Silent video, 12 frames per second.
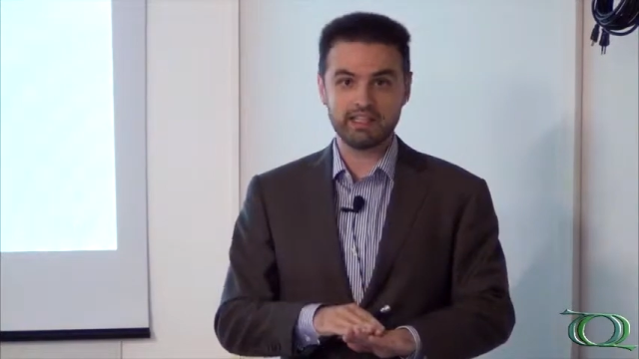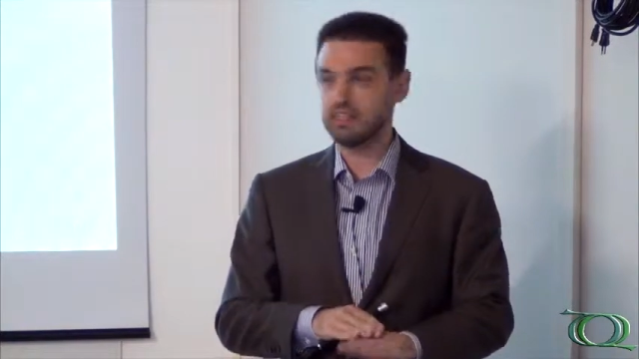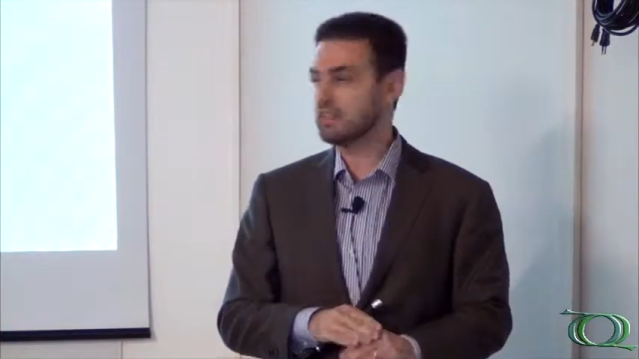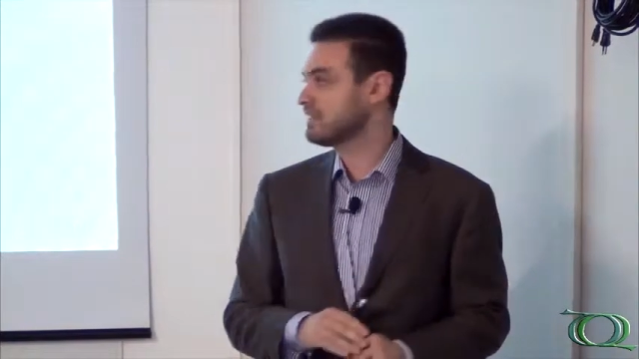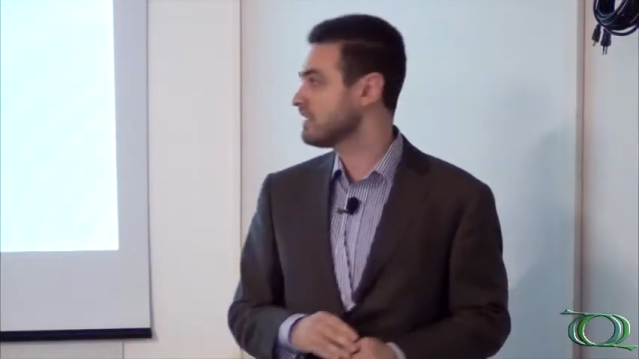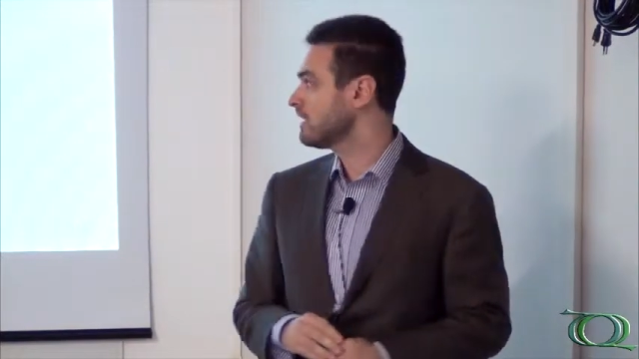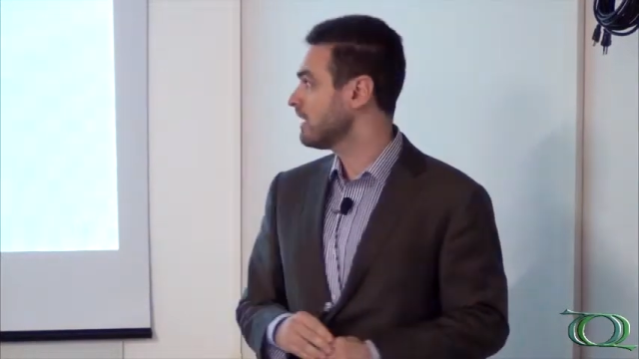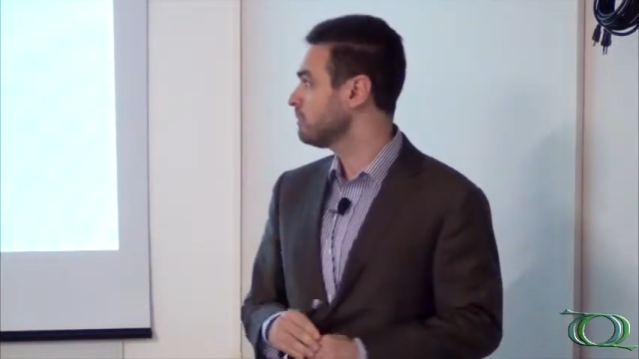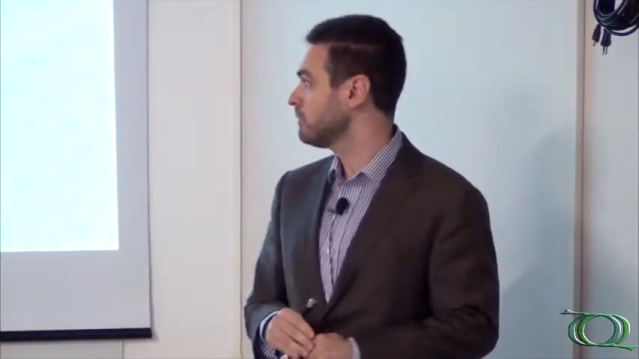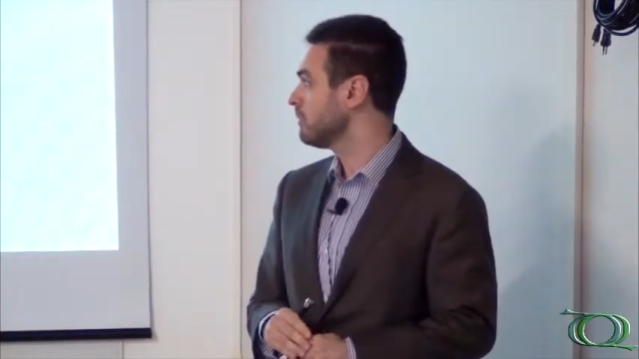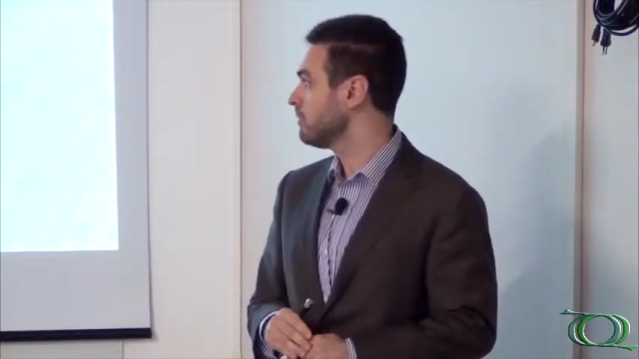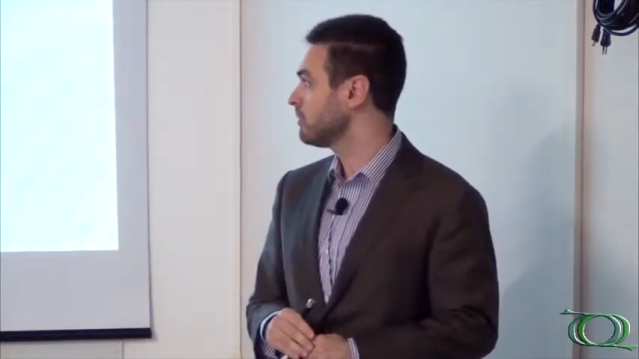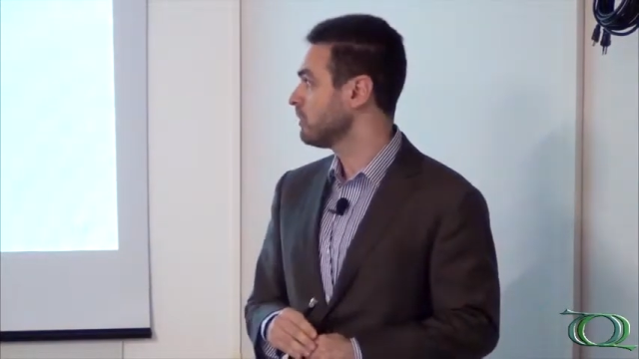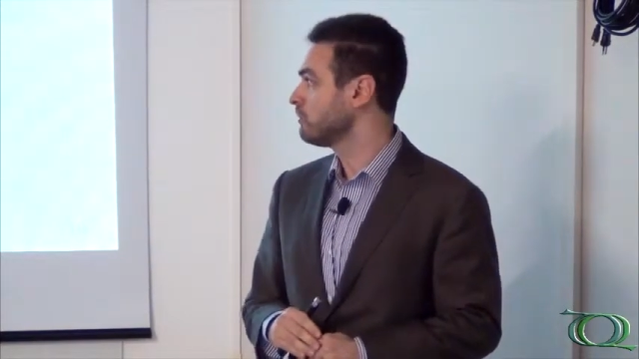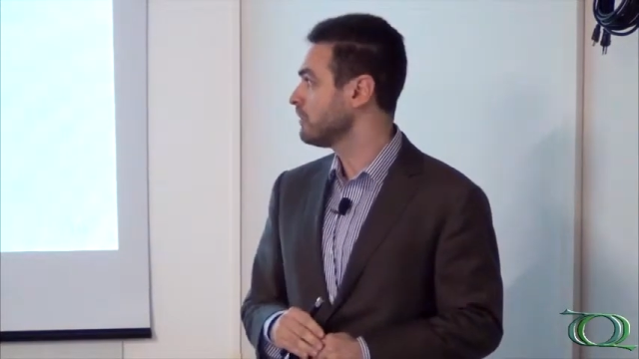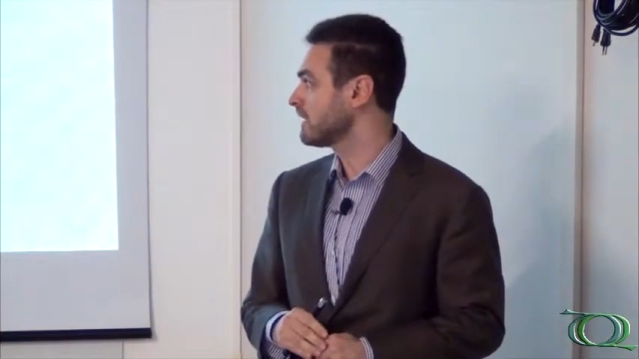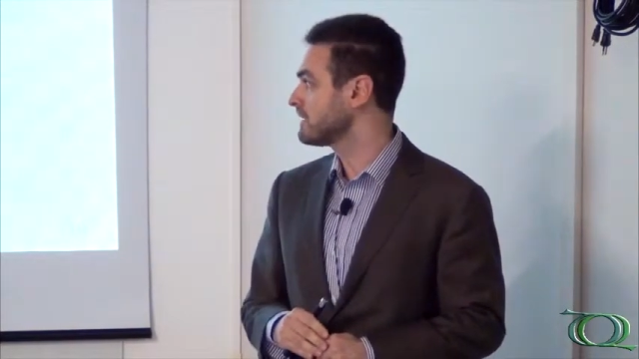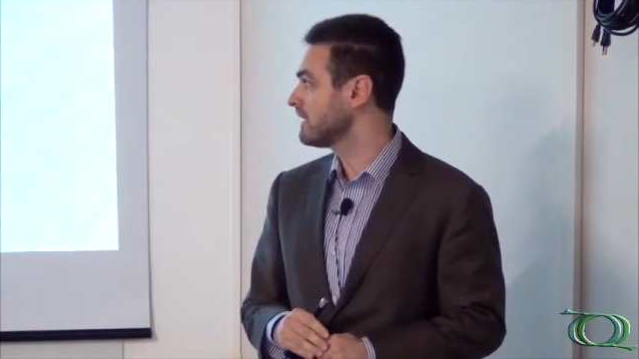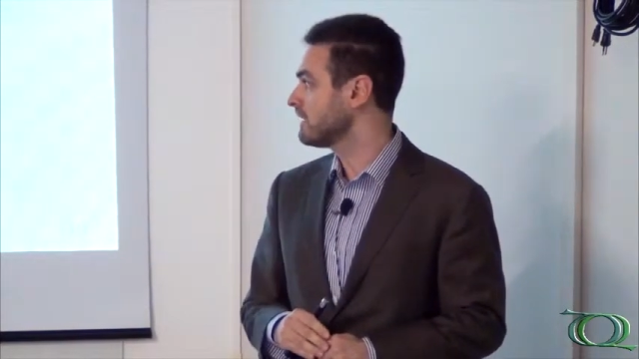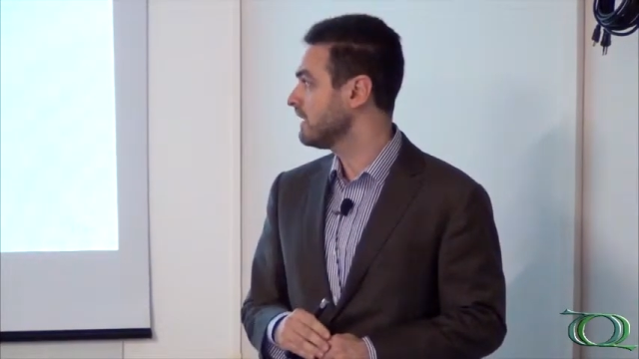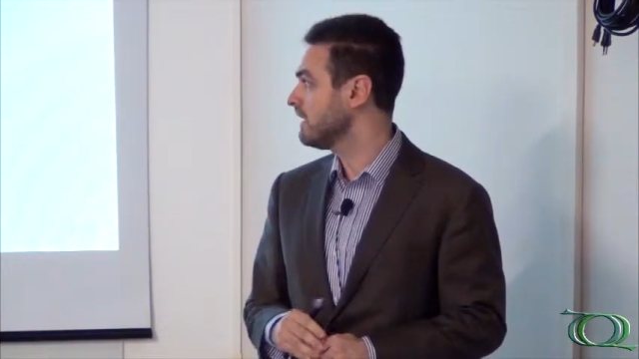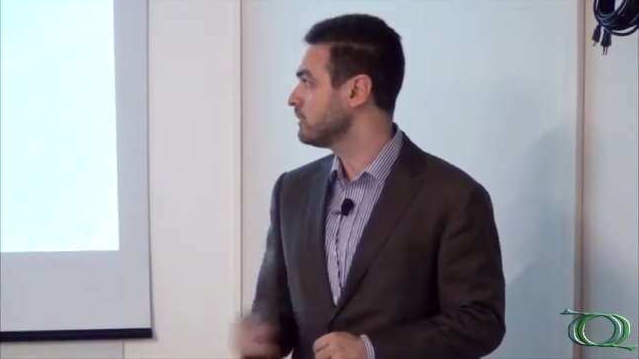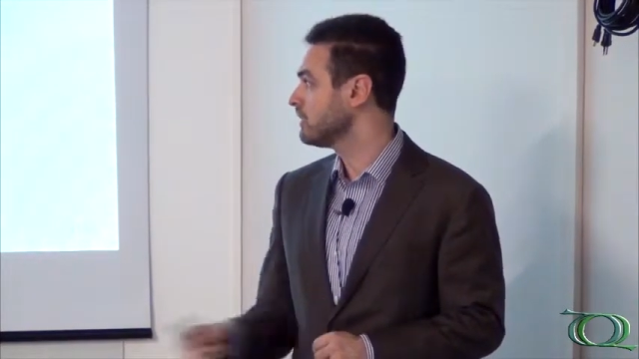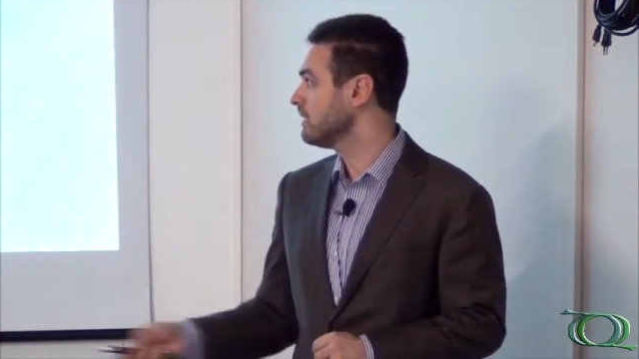cancer upon UV
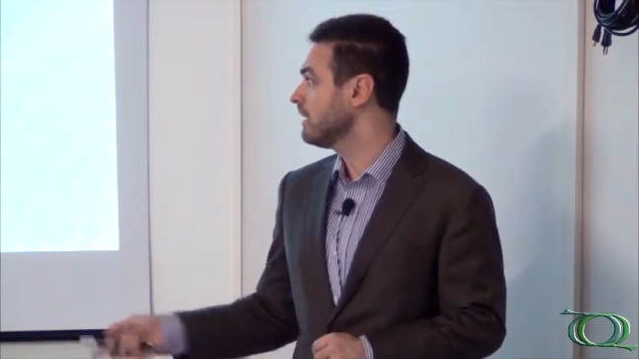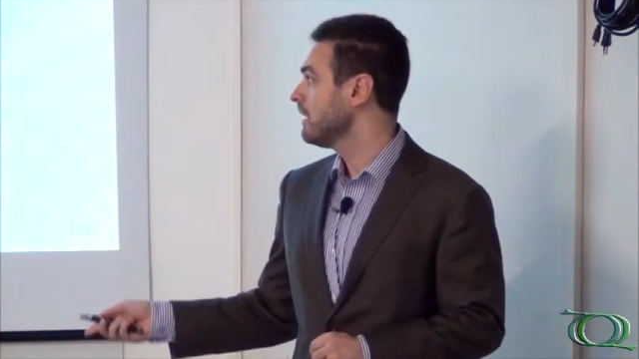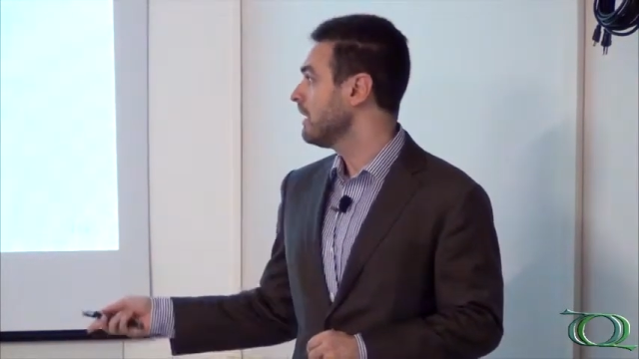excitation,